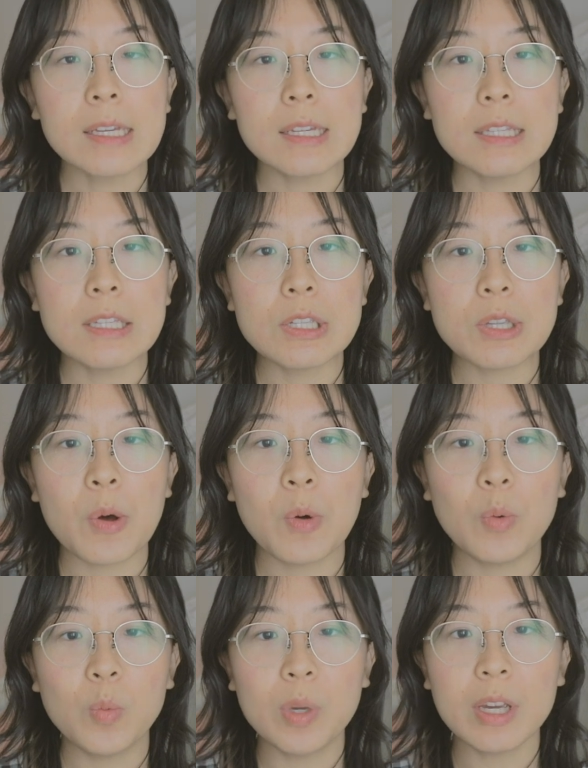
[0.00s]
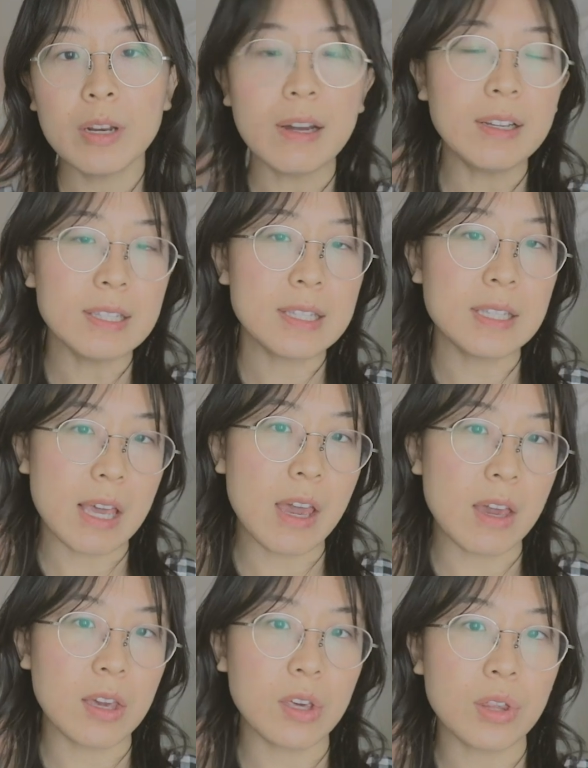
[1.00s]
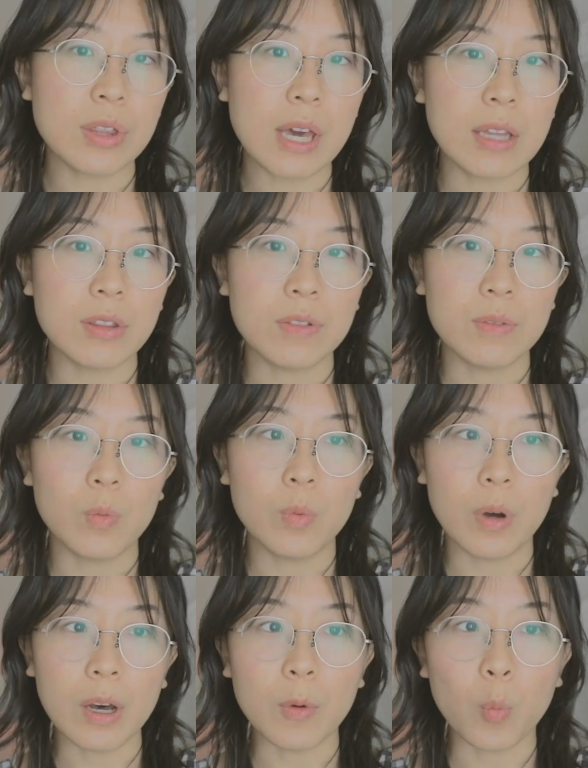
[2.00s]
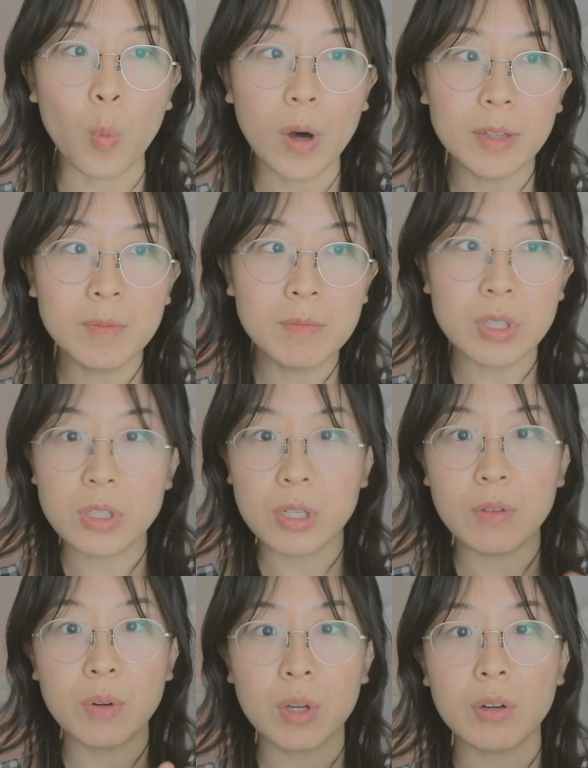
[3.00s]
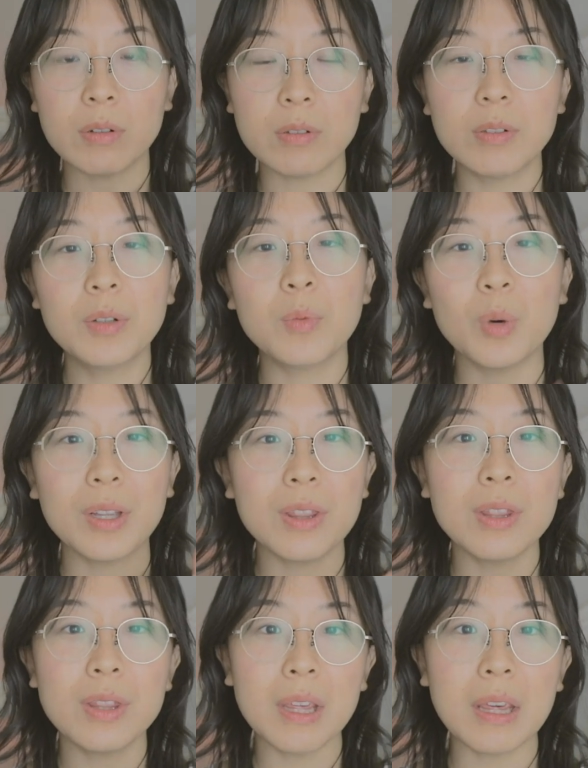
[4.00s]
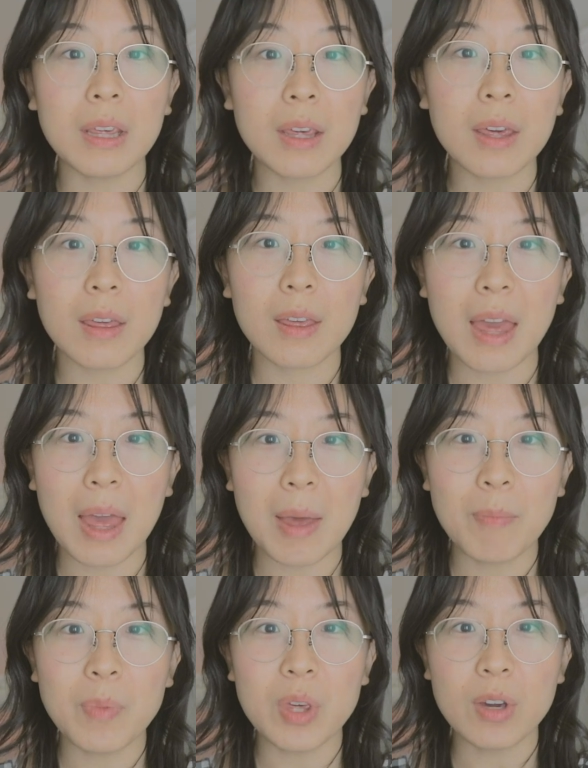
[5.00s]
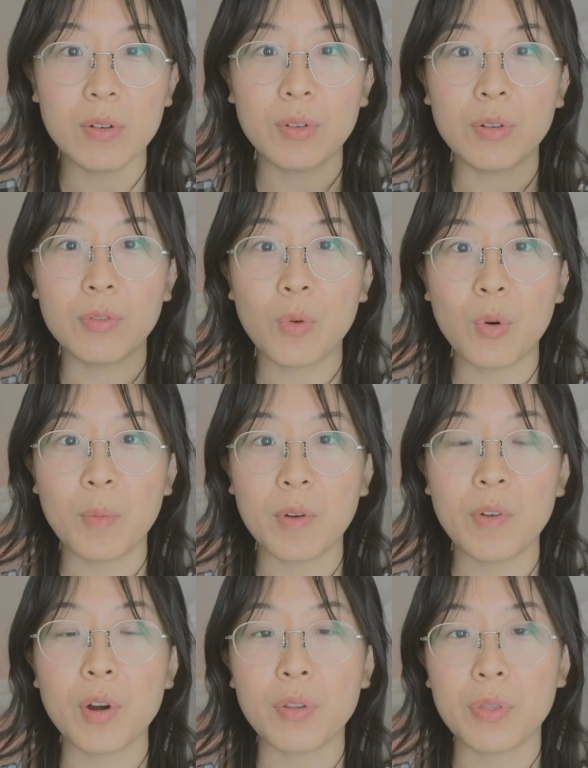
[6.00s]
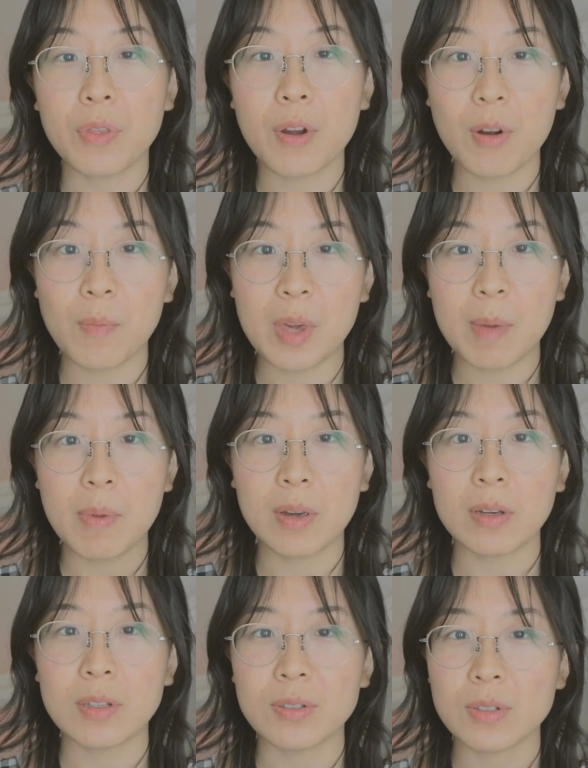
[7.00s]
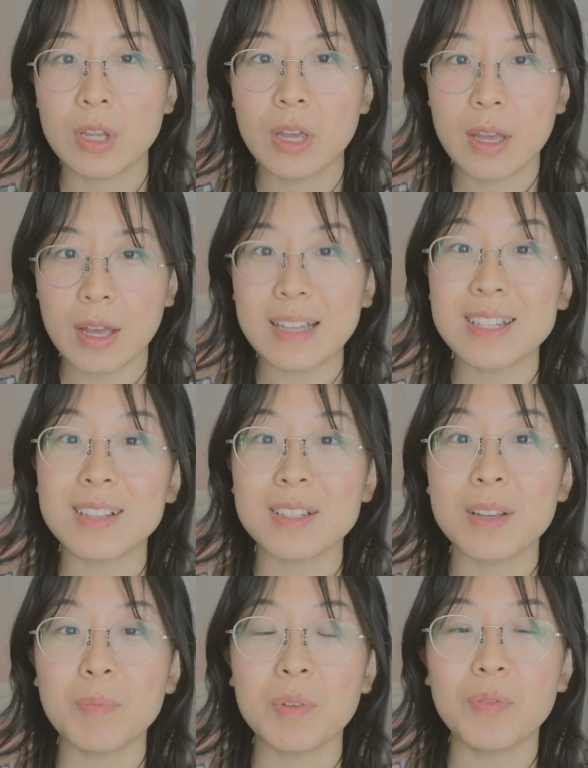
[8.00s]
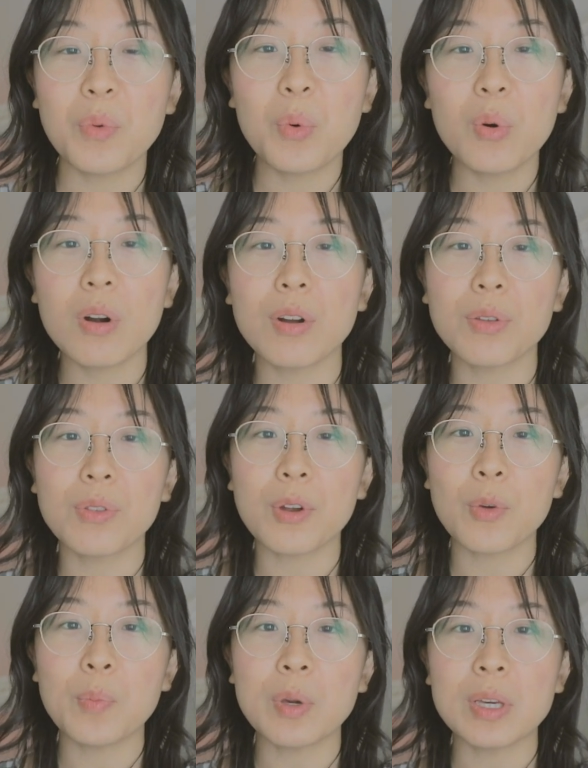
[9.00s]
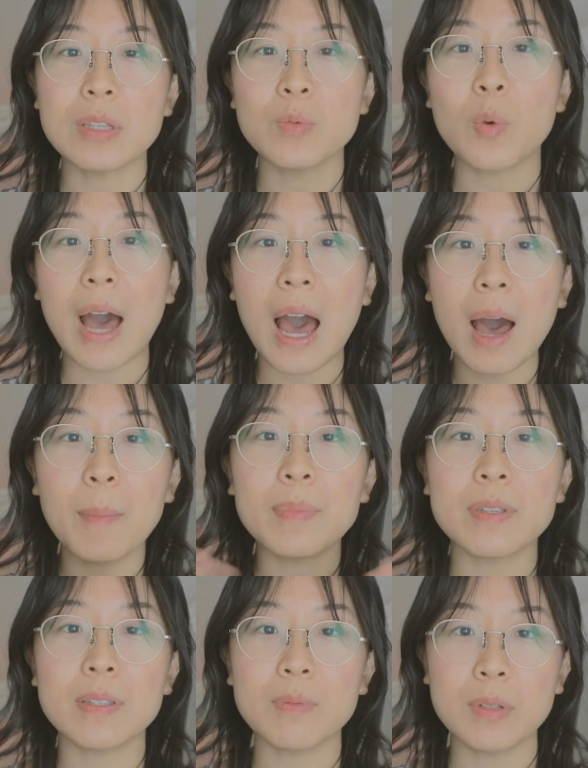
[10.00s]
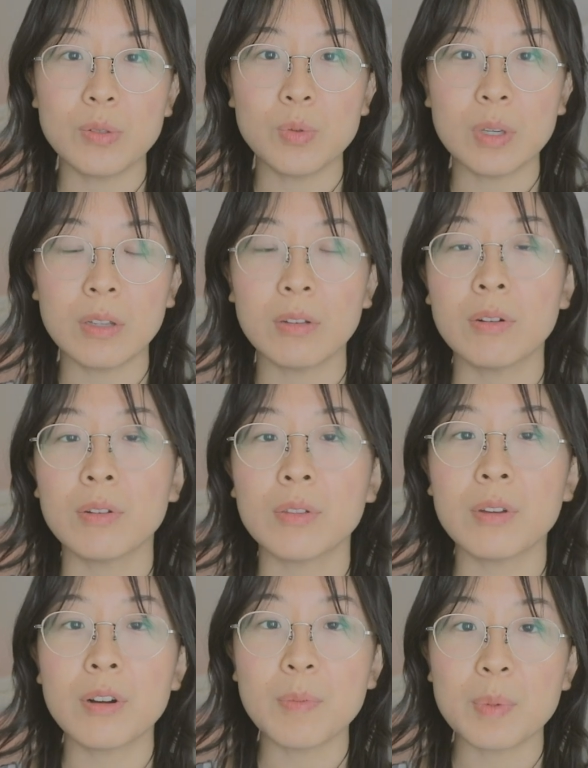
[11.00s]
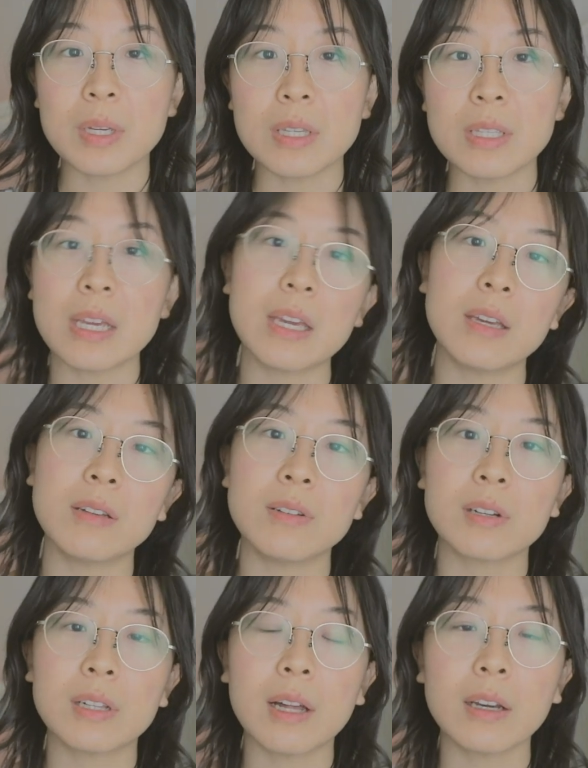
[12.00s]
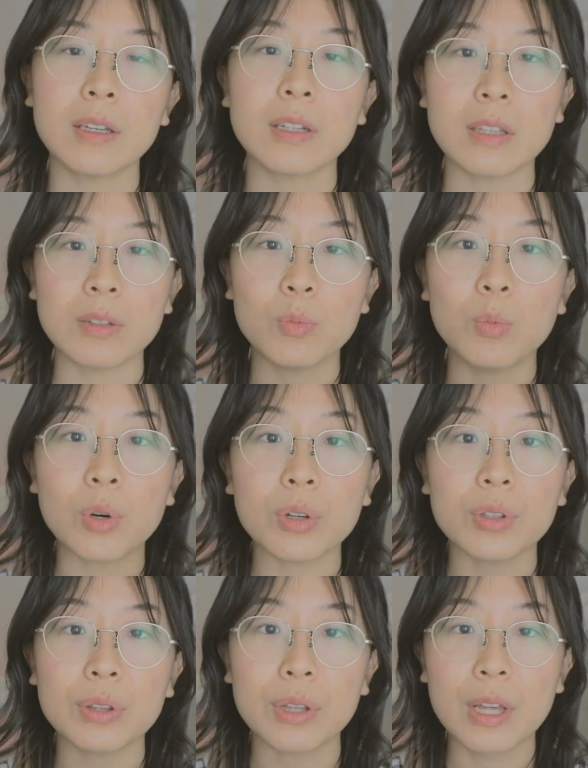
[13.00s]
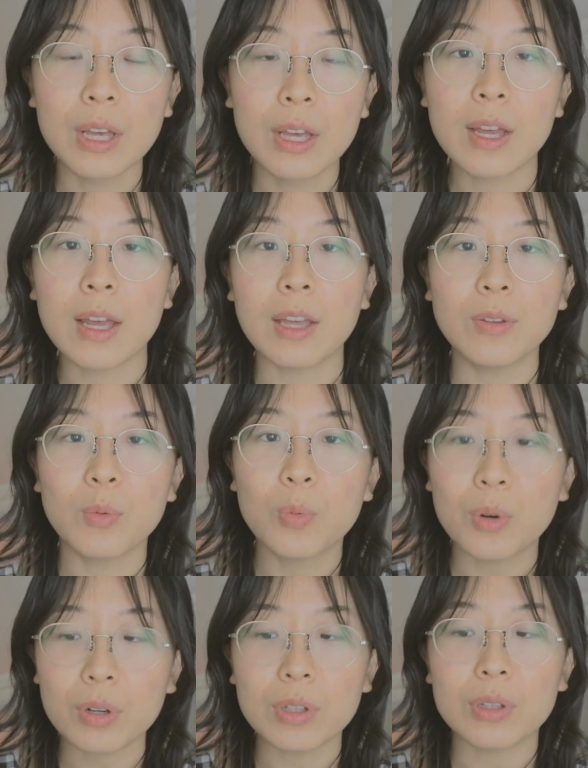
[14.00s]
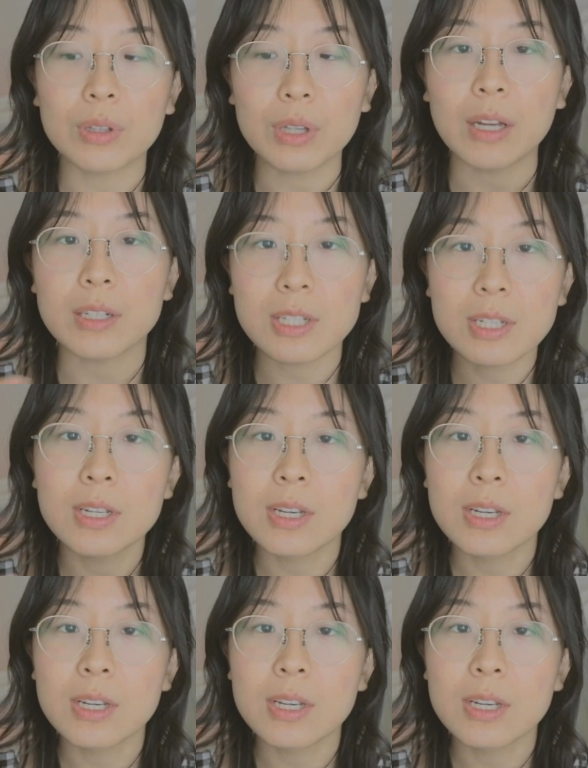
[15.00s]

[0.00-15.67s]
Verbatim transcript: And so we cannot say that Uh, one material, one thing can be a form of art therapy, because as I said before, art therapy is what happens between an art therapist and a client, and the work and the work that